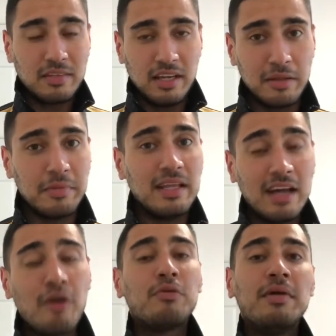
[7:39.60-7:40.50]
And I mean,
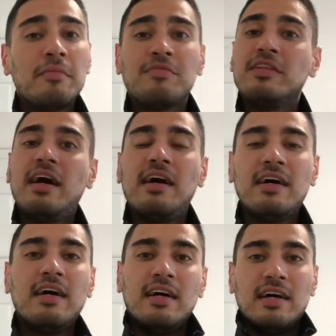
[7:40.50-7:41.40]
I would be up for that.
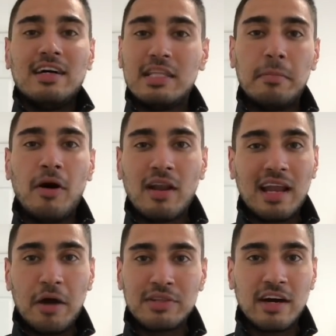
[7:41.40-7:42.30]
A
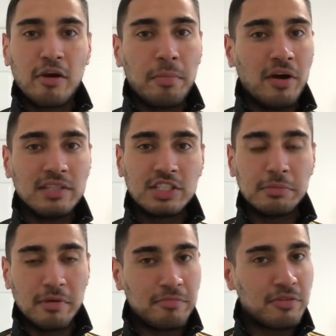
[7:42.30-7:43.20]
Dybala-Lautaro
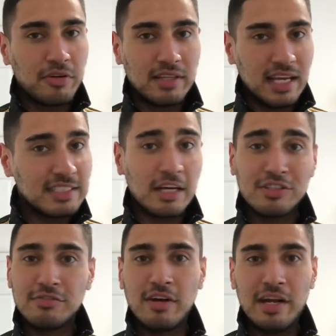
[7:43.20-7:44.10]
partnership up front, that
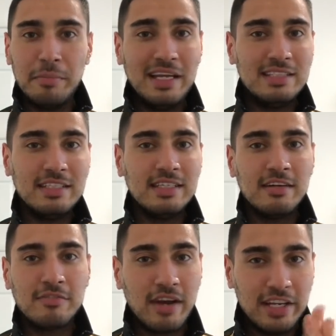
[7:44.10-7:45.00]
sounds very meaty,
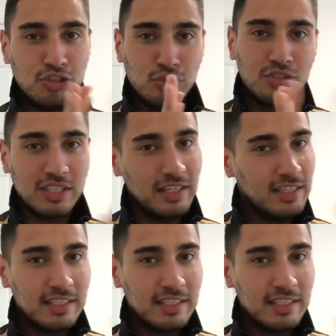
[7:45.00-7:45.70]
very juicy.